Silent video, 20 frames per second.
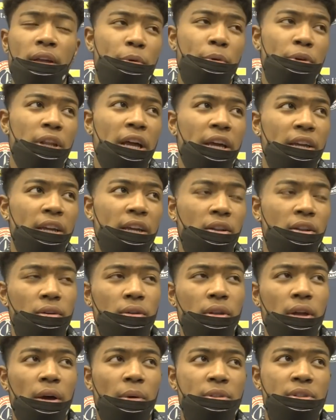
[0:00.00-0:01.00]
even like, you
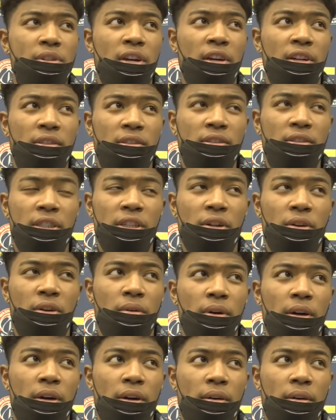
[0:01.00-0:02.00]
know, our starters, you
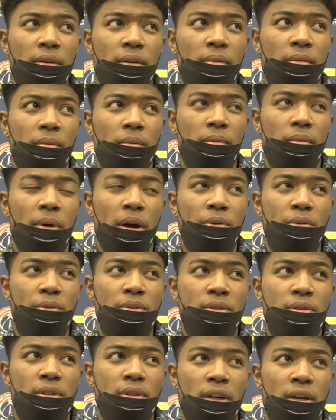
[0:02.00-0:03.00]
know, I
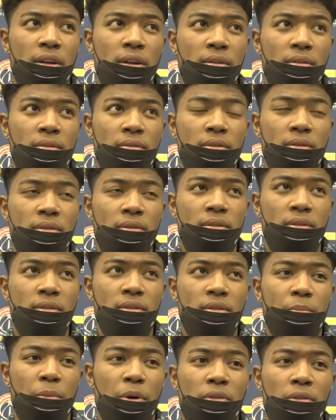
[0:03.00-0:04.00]
was
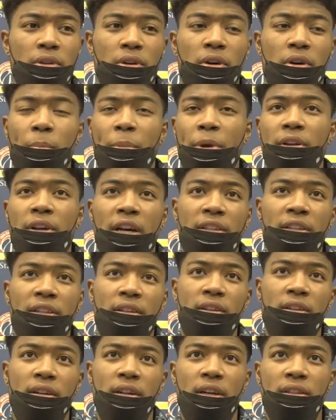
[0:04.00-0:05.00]
small to compare to
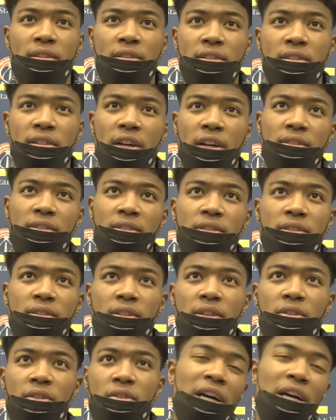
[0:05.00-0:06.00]
other starters,
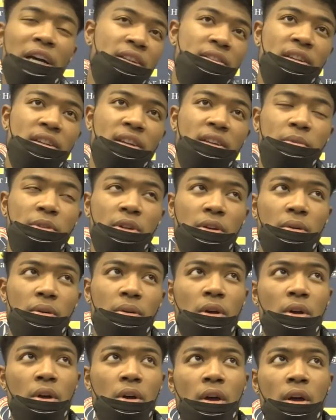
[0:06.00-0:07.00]
you know, other teams. So
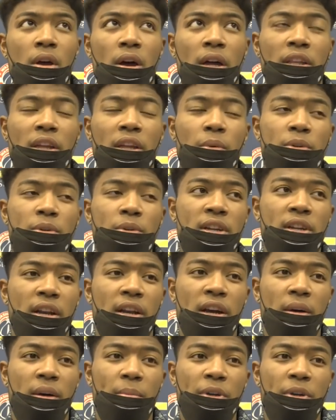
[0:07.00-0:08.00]
I think we just got
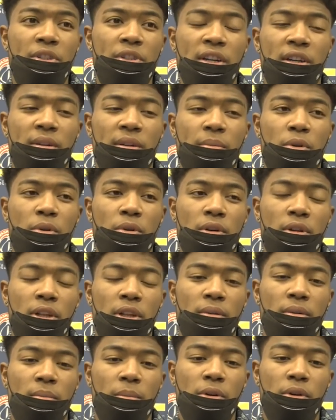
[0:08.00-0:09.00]
to help each other more, a
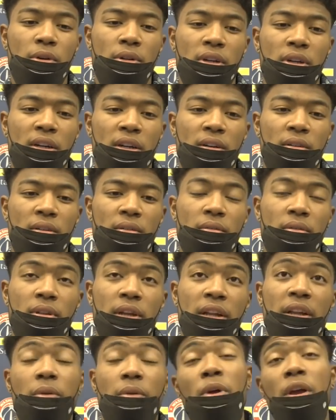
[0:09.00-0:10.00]
little more.
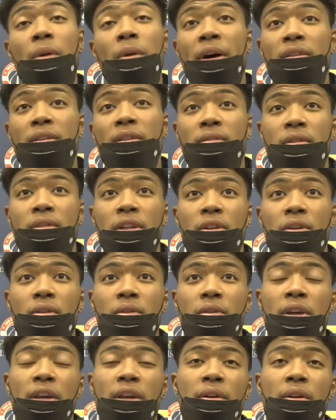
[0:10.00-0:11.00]
And then rebound, you
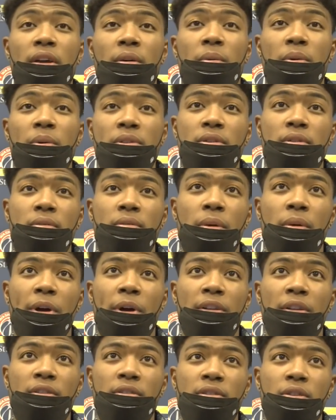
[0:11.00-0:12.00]
know, he was a good
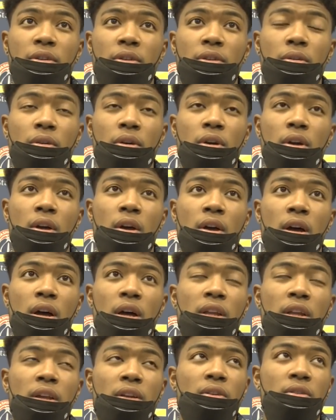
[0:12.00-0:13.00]
rebounder. So
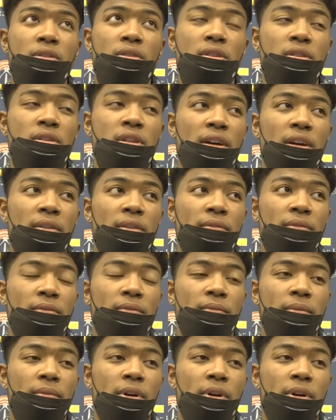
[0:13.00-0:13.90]
I think those are stuff